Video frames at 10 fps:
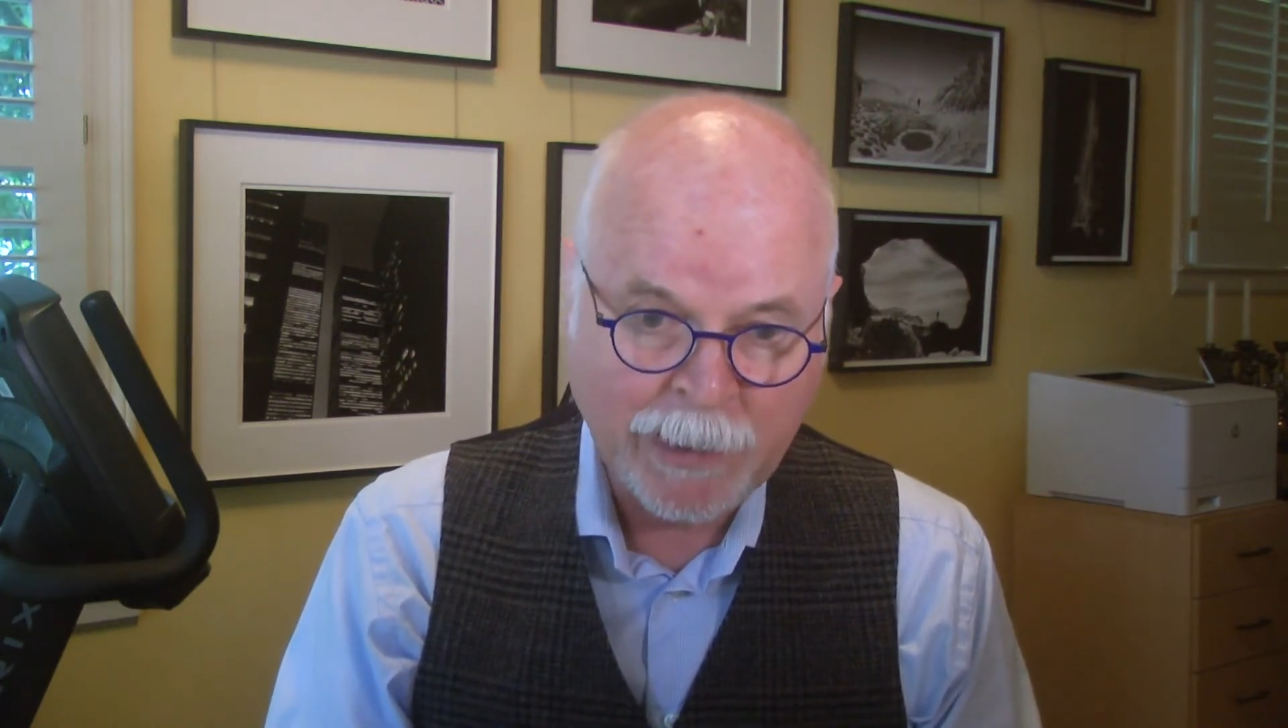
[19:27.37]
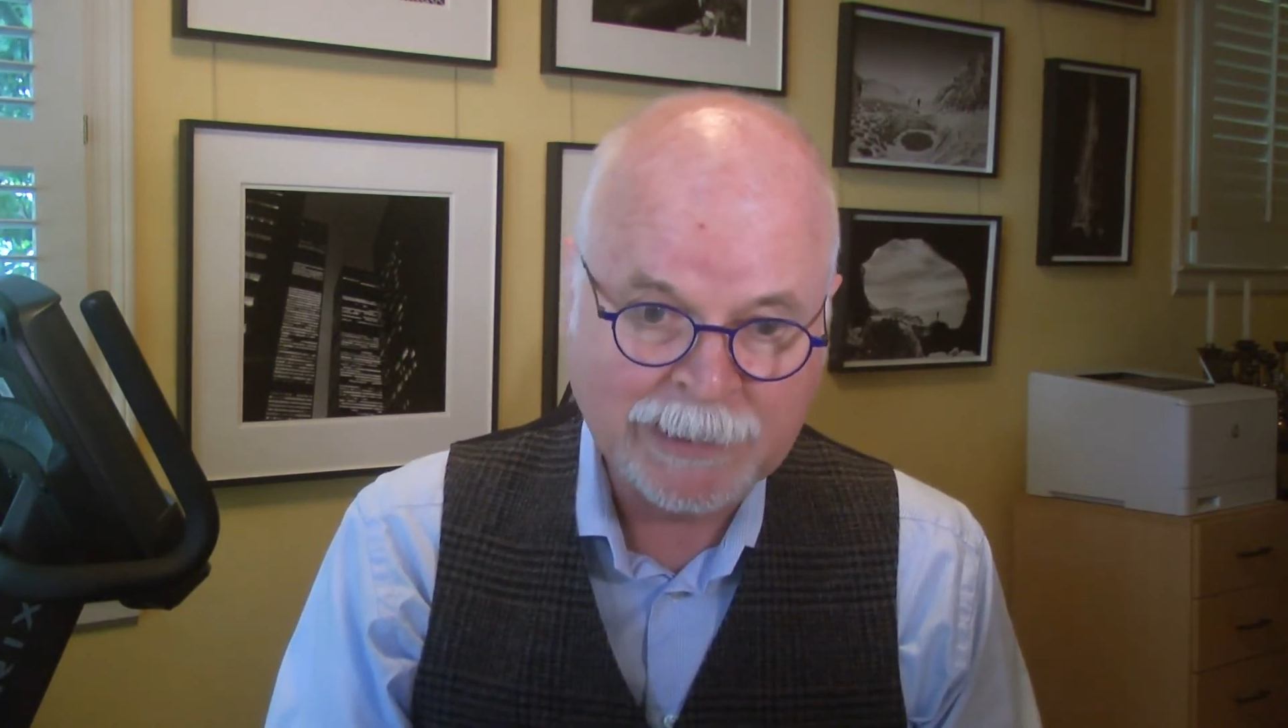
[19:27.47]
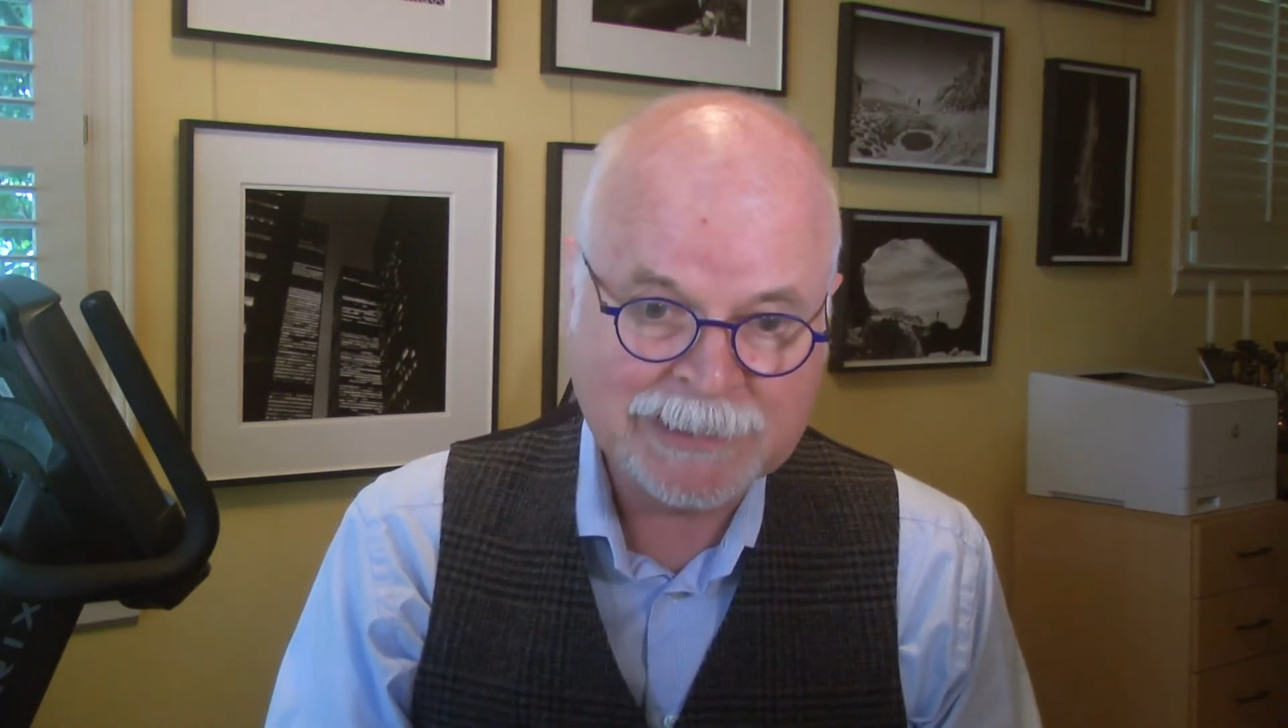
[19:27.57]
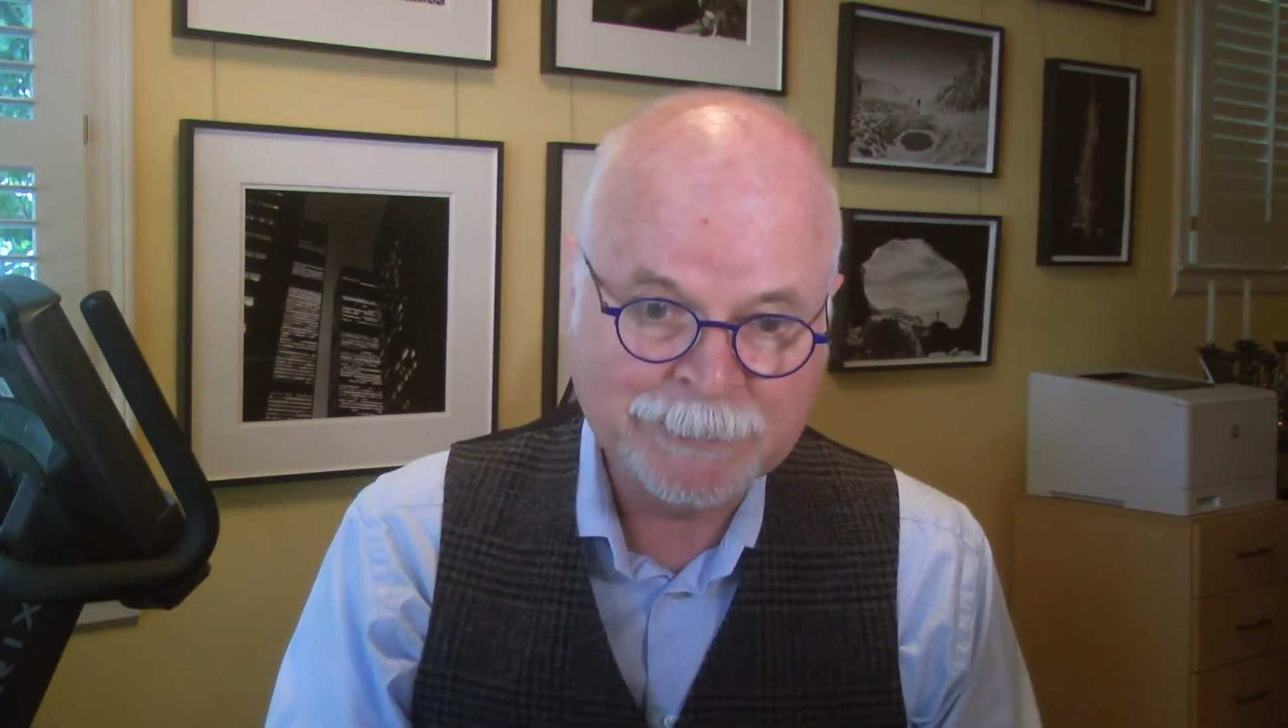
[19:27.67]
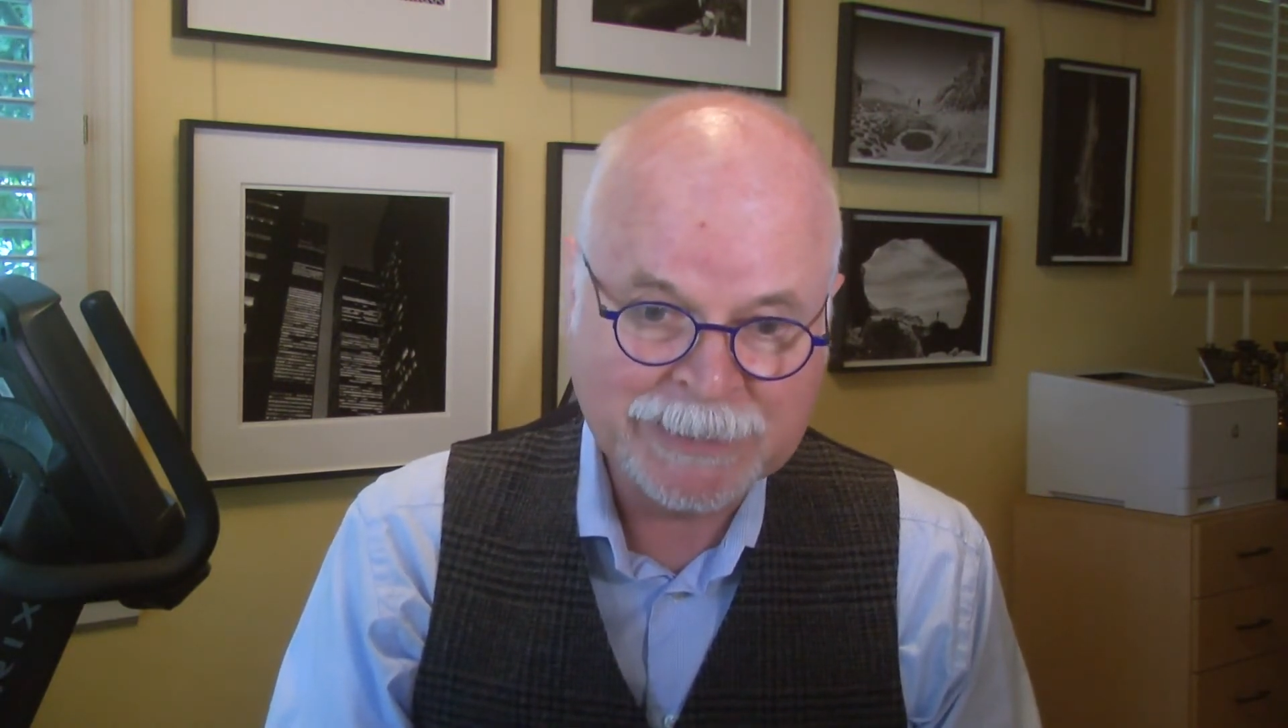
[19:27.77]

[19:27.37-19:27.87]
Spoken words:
awesome